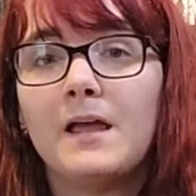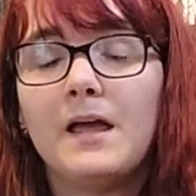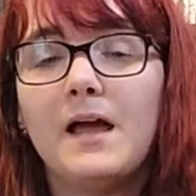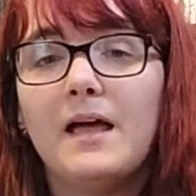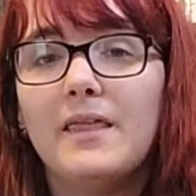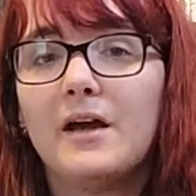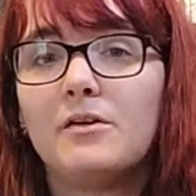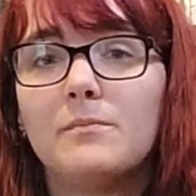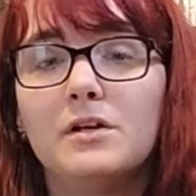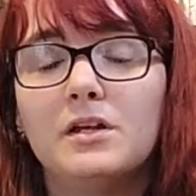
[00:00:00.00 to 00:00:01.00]
And that
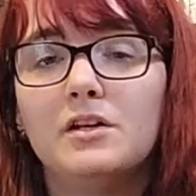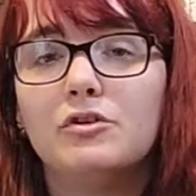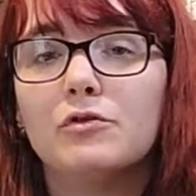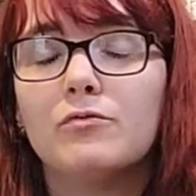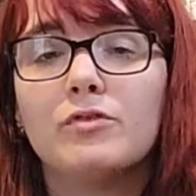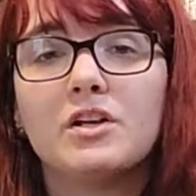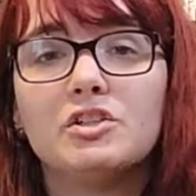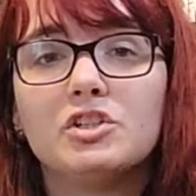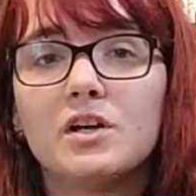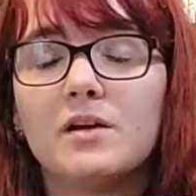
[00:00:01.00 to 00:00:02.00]
could be new
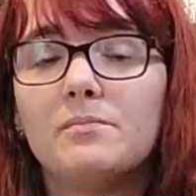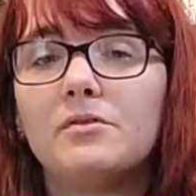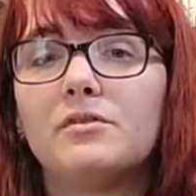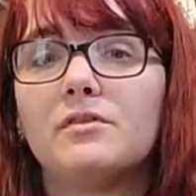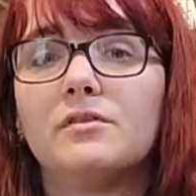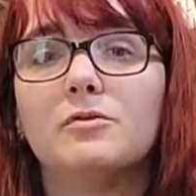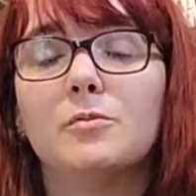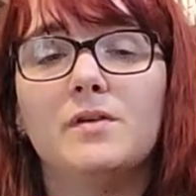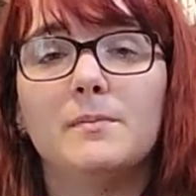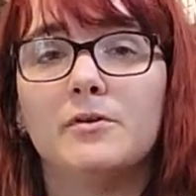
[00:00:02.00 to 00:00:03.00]
friendships, new
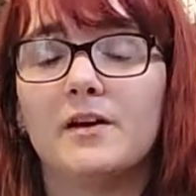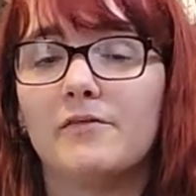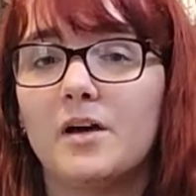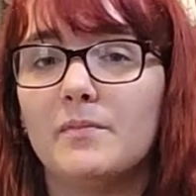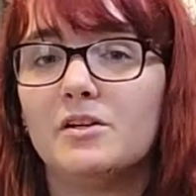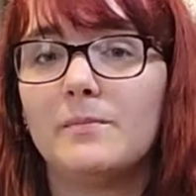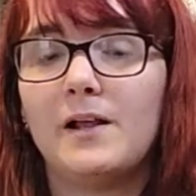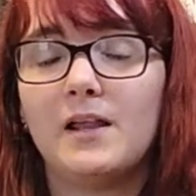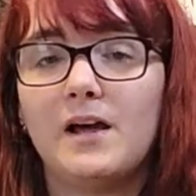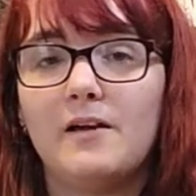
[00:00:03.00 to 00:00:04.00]
people that have come into my
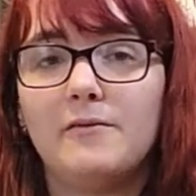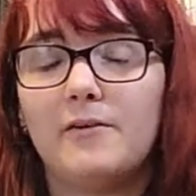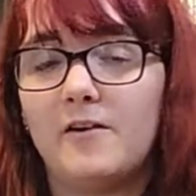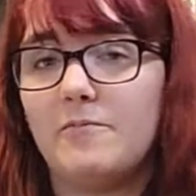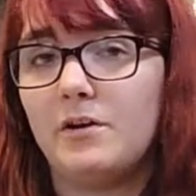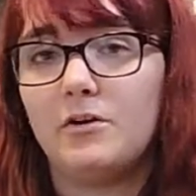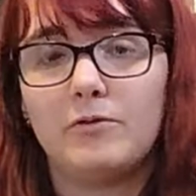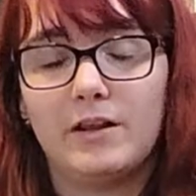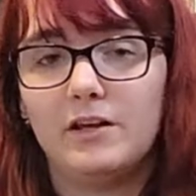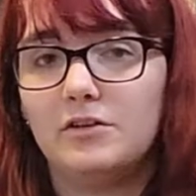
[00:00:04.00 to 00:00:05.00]
life. I've been in a
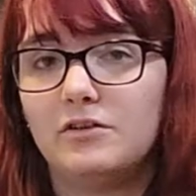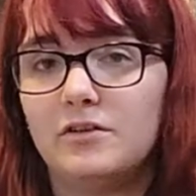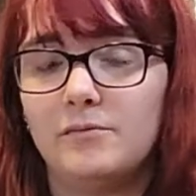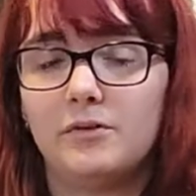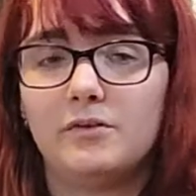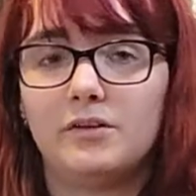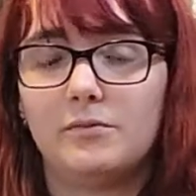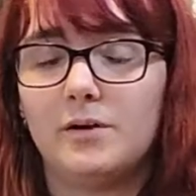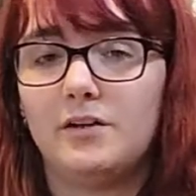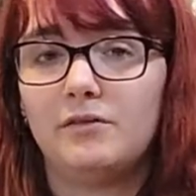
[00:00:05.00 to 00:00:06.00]
relationship for 6
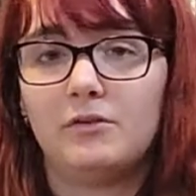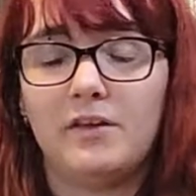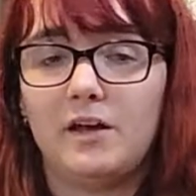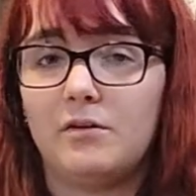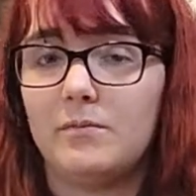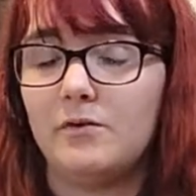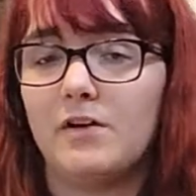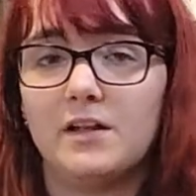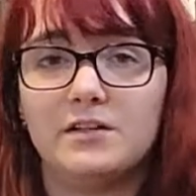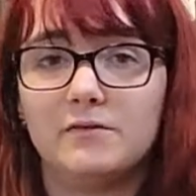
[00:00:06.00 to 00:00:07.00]
months, so that could be a
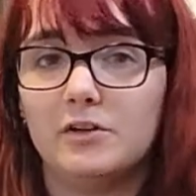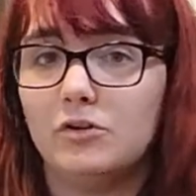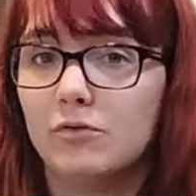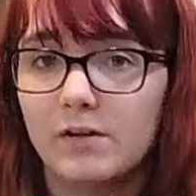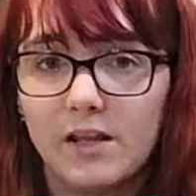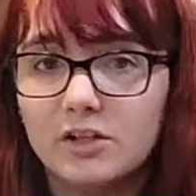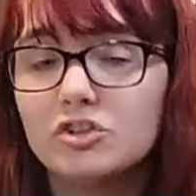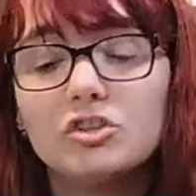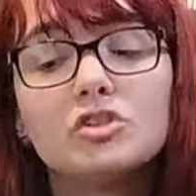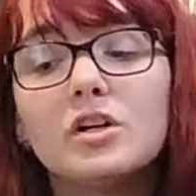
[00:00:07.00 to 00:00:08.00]
relatively new
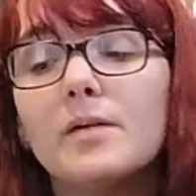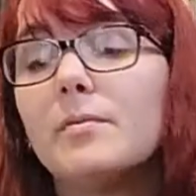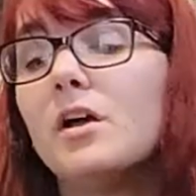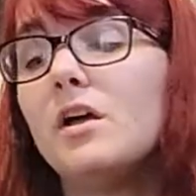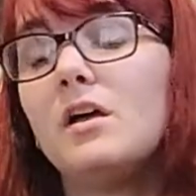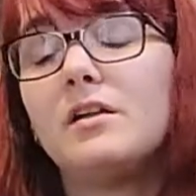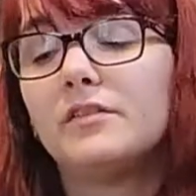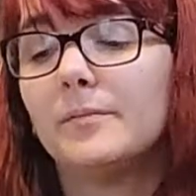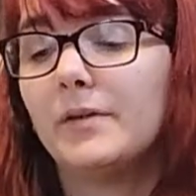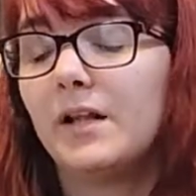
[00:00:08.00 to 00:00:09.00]
relationship,
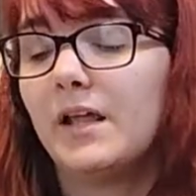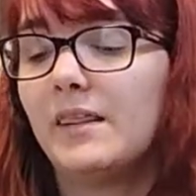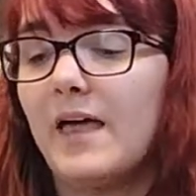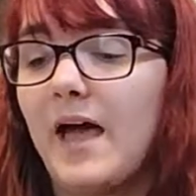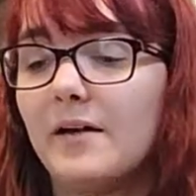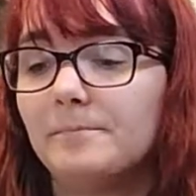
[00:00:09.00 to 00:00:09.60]
something like that.